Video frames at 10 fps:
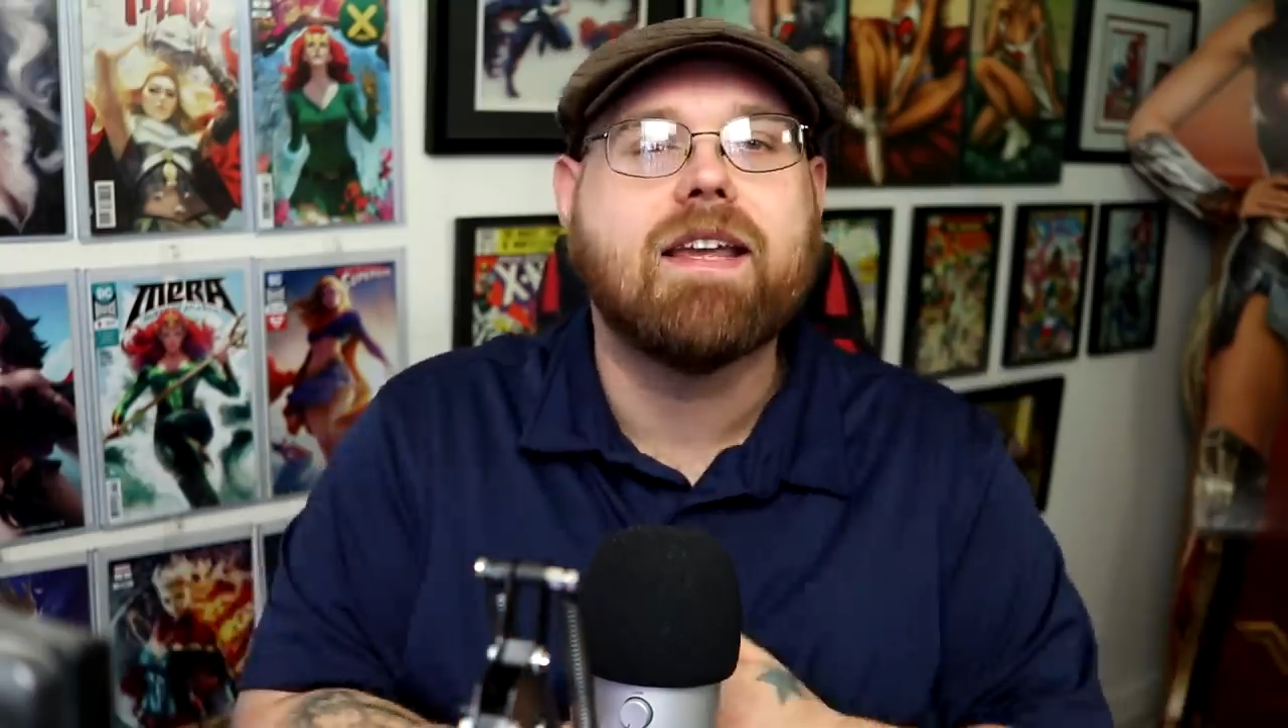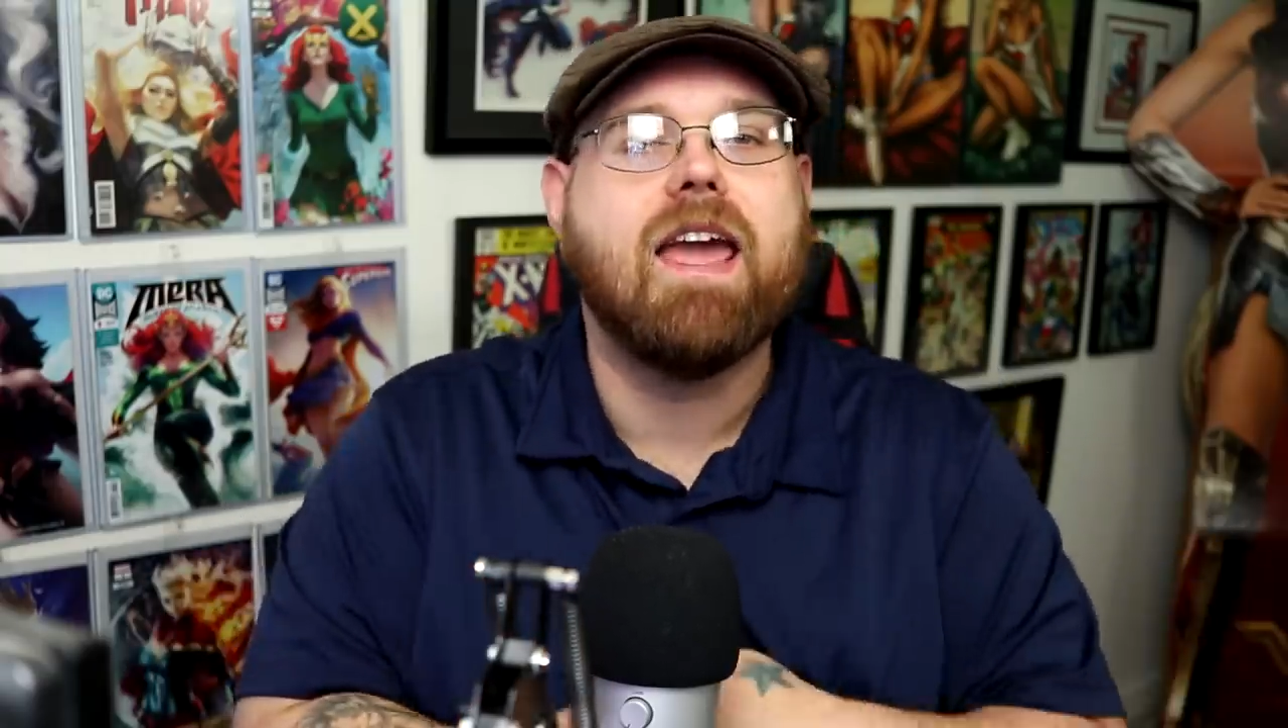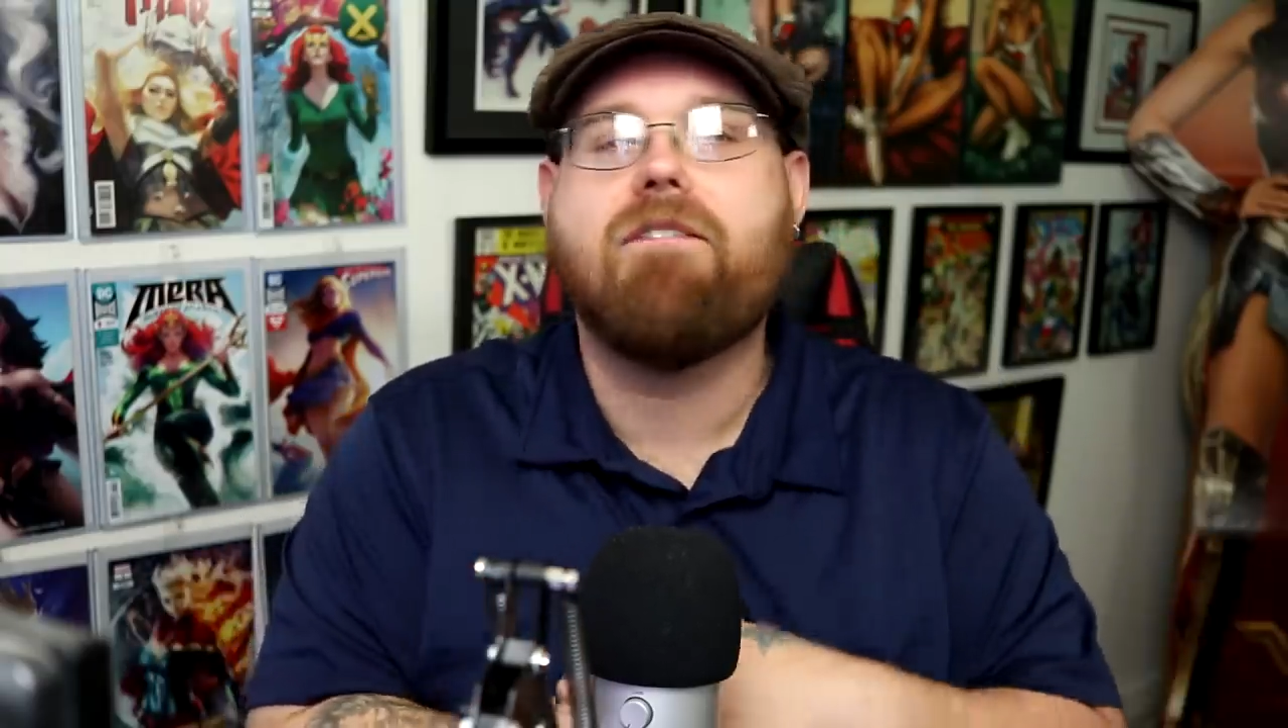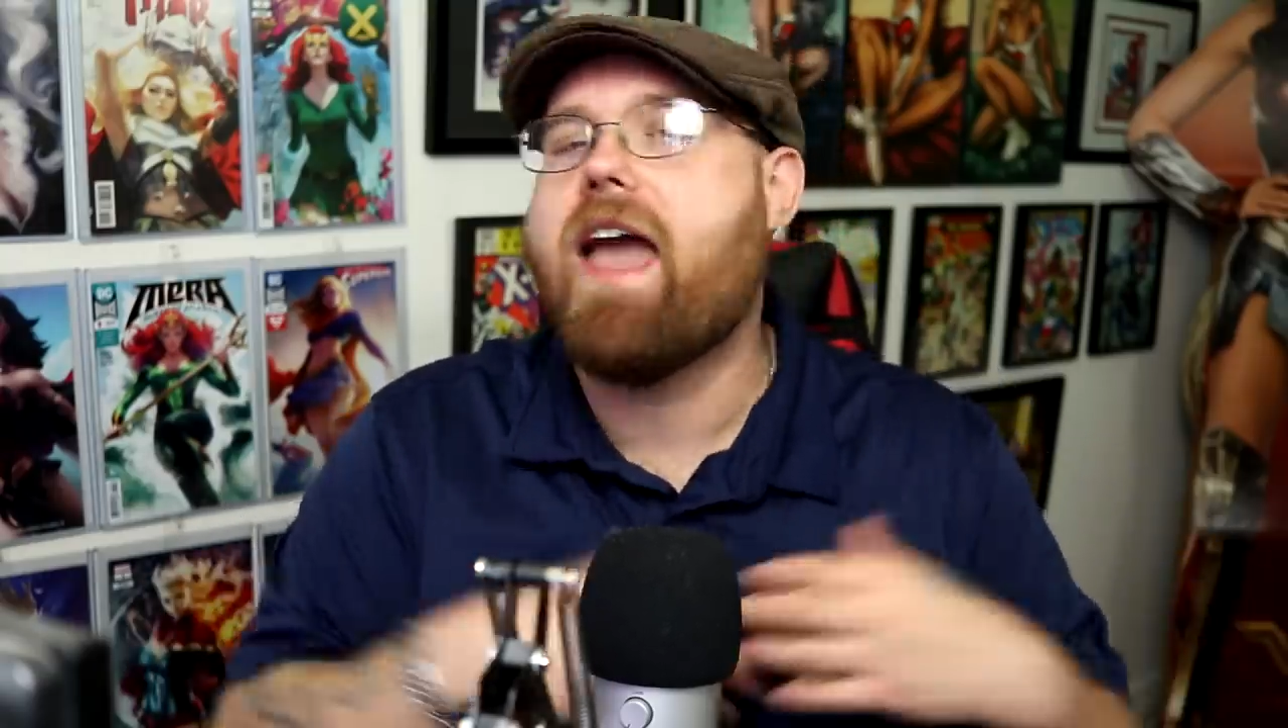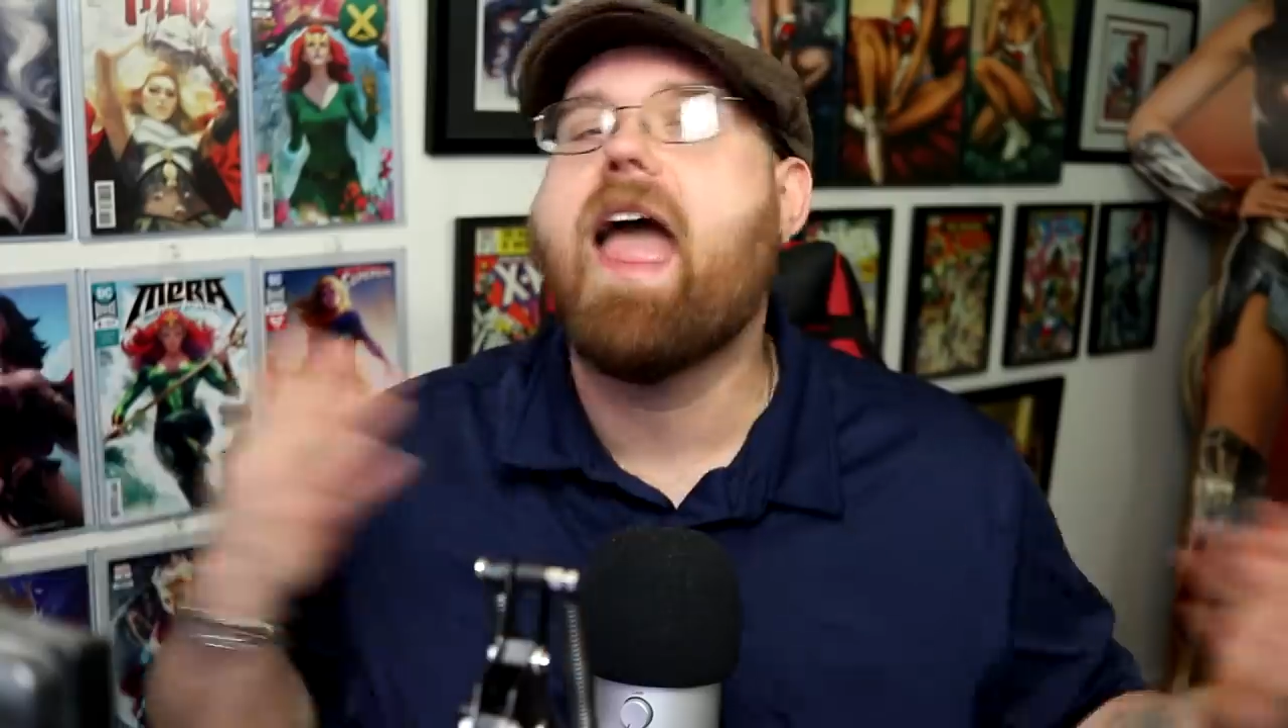to give